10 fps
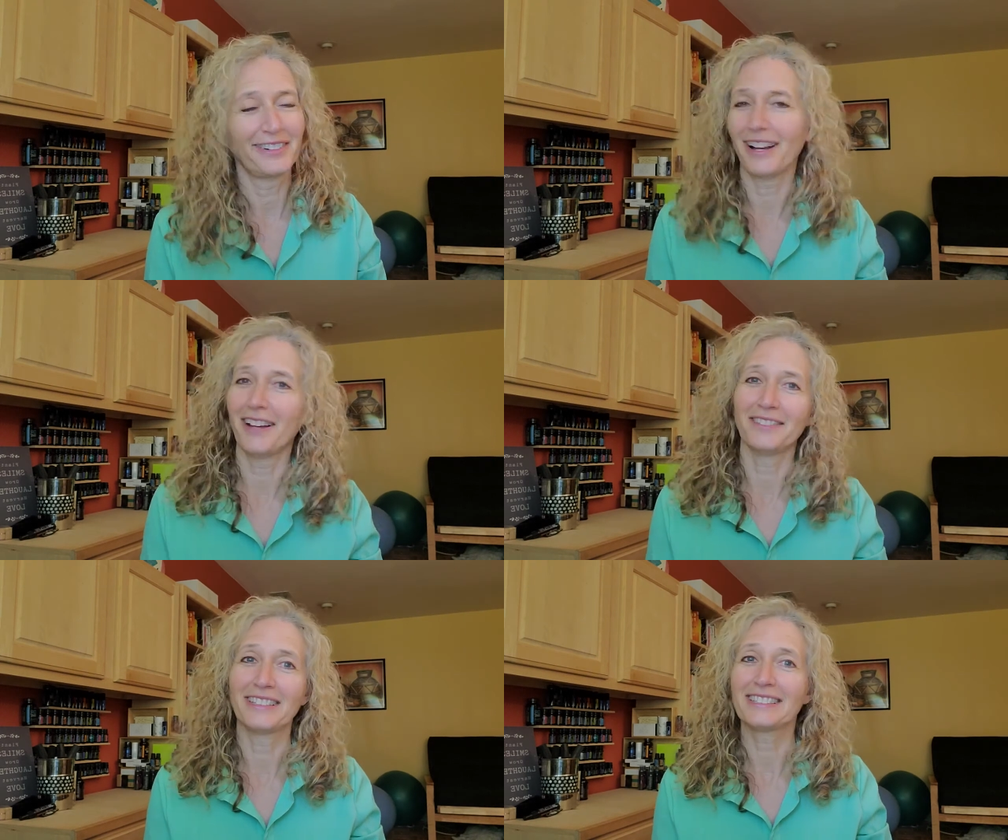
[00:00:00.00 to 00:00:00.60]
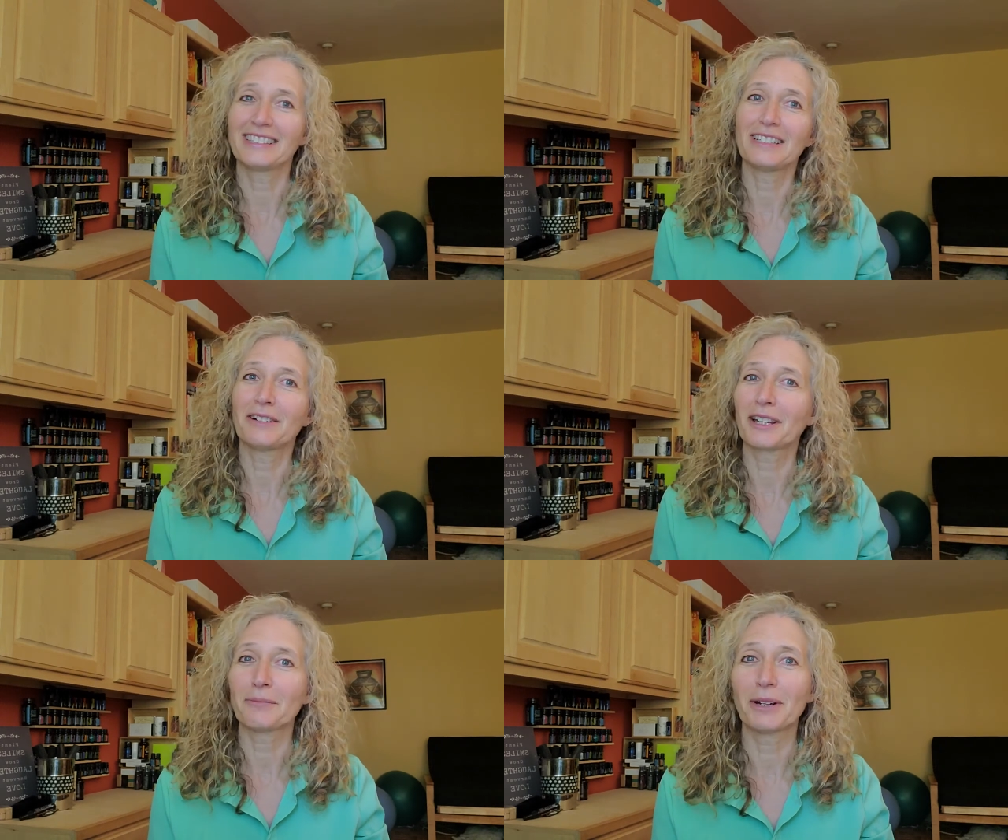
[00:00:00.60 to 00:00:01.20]
Obviously, we're
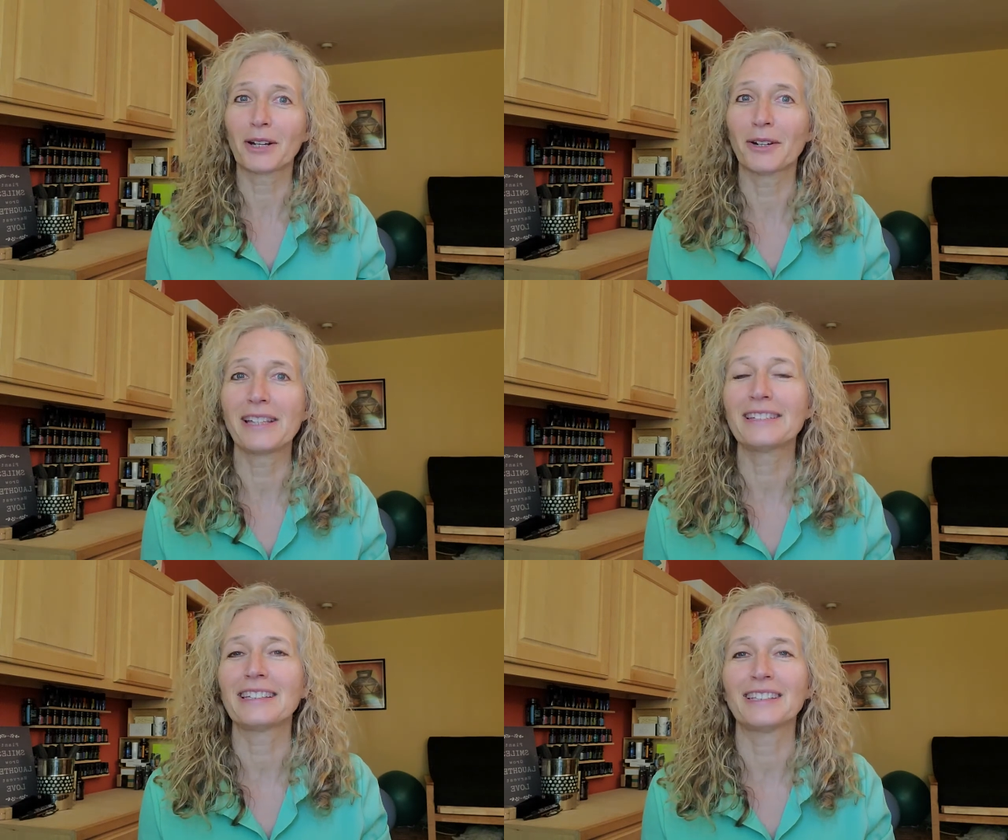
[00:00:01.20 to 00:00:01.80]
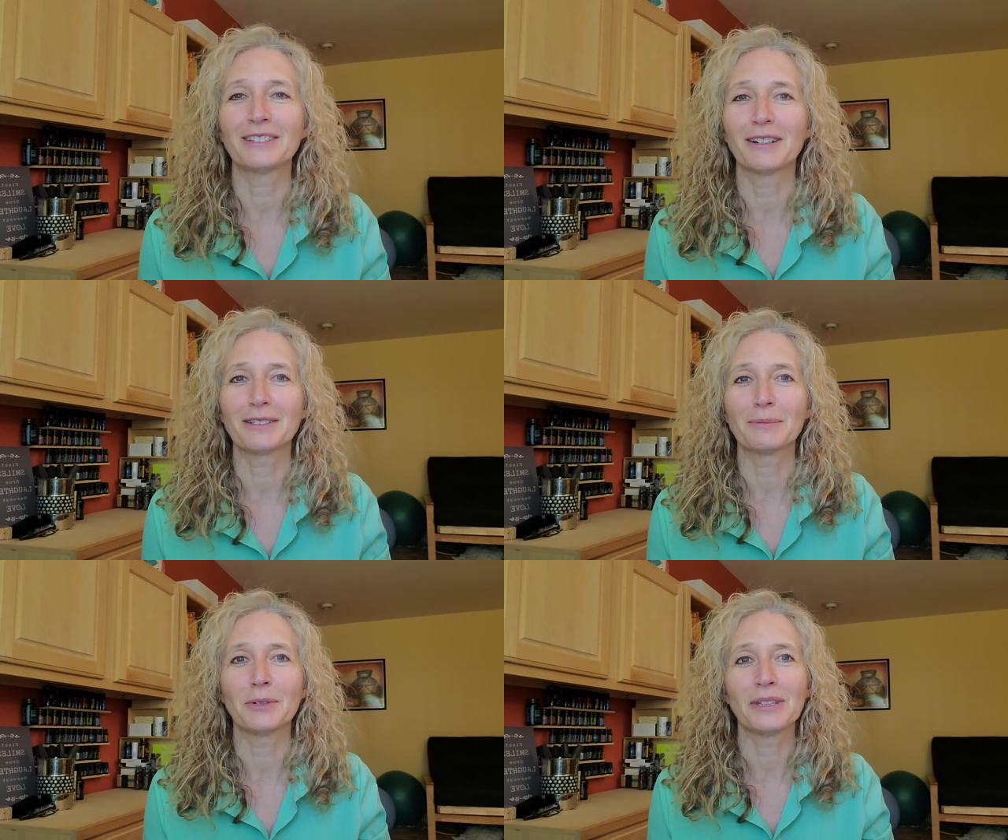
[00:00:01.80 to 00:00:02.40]
going to put greens into our
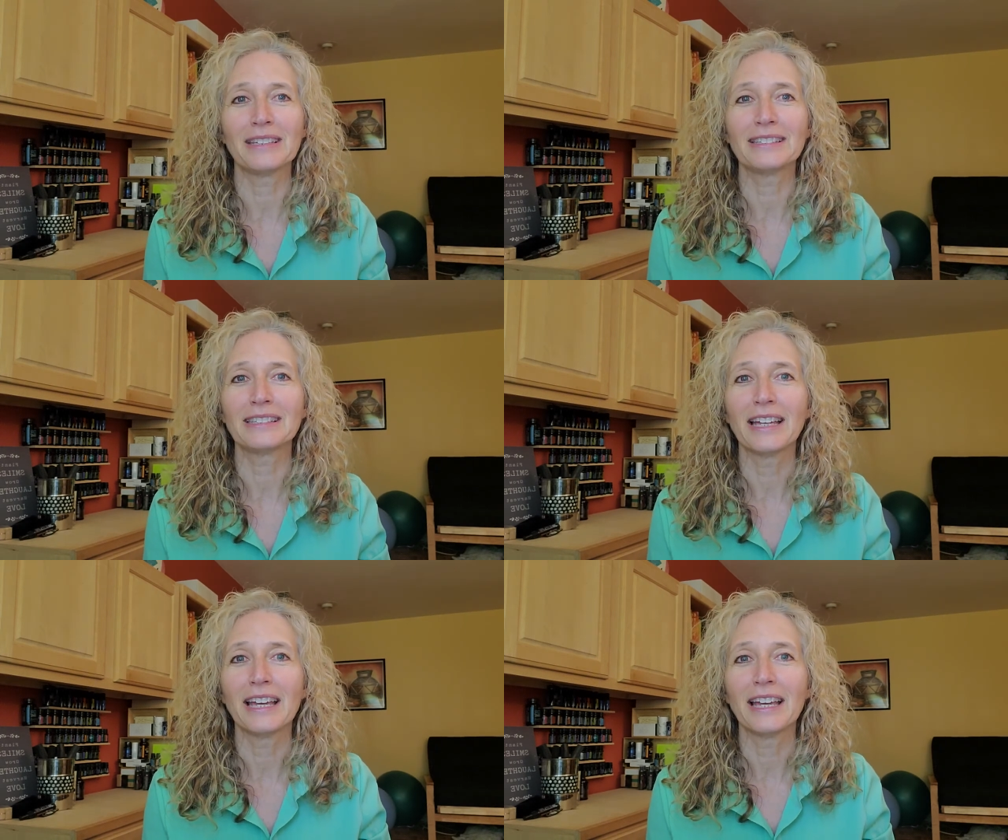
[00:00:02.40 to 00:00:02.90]
smoothies.